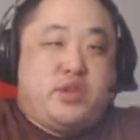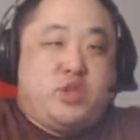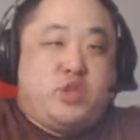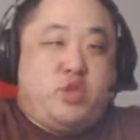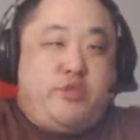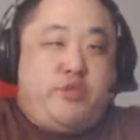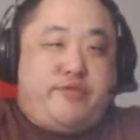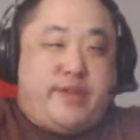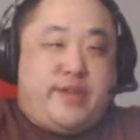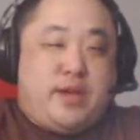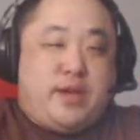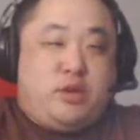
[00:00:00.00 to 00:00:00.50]

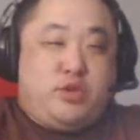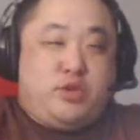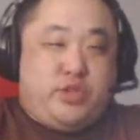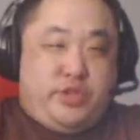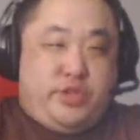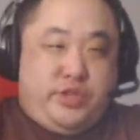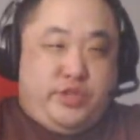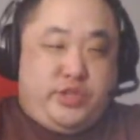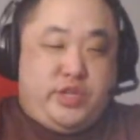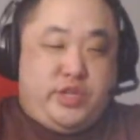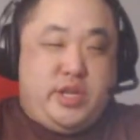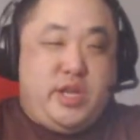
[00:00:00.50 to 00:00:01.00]

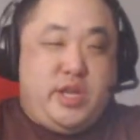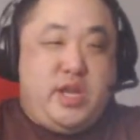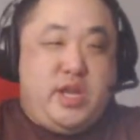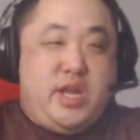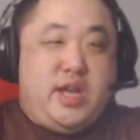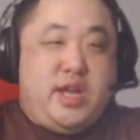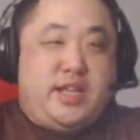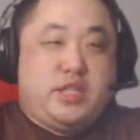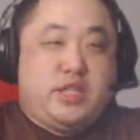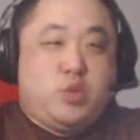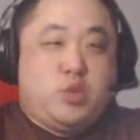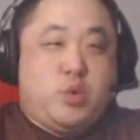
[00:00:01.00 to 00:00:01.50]
2000s
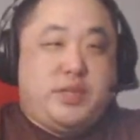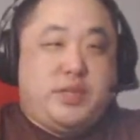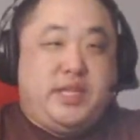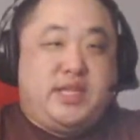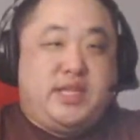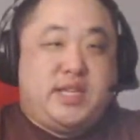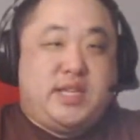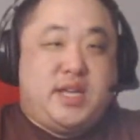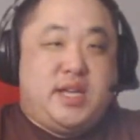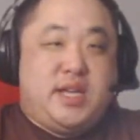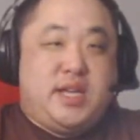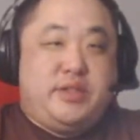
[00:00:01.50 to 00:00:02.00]
and
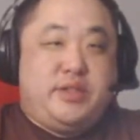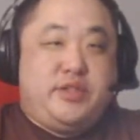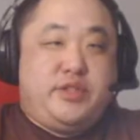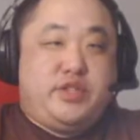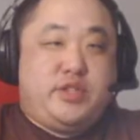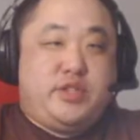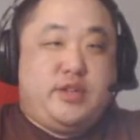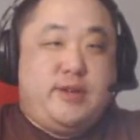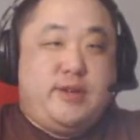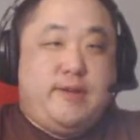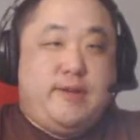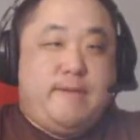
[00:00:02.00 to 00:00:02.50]

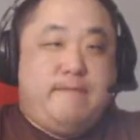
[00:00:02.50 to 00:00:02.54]
2010s.